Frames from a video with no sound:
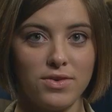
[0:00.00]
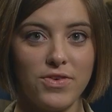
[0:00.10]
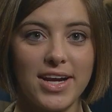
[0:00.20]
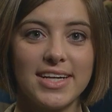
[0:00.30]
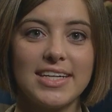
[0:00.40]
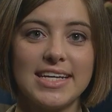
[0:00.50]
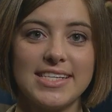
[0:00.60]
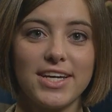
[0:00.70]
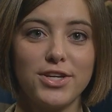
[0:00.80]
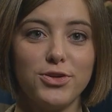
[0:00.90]

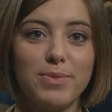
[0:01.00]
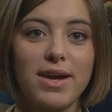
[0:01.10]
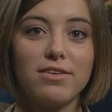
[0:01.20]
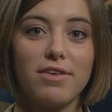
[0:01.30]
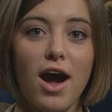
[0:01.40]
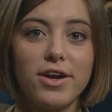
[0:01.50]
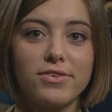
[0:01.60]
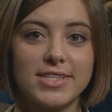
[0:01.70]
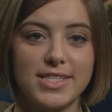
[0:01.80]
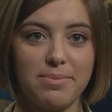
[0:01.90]
recognizing a new Medal of
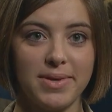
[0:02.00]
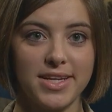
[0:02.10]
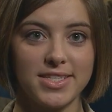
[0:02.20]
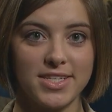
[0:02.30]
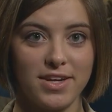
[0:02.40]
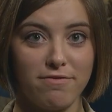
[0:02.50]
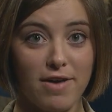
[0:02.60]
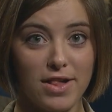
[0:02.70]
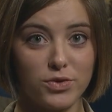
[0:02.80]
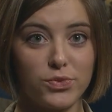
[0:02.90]
Honor recipient,
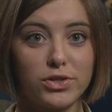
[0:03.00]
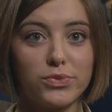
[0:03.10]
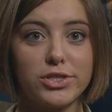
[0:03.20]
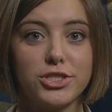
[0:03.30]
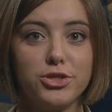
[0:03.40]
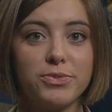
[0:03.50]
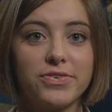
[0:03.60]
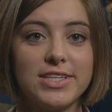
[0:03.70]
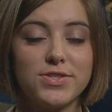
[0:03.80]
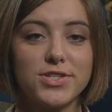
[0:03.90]
fallen World War II
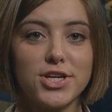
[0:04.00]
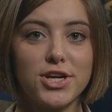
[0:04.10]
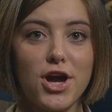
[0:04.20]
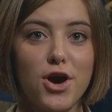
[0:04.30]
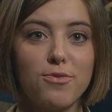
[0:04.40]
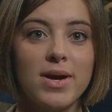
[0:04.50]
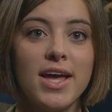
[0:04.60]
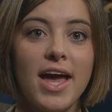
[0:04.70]
Marines return home,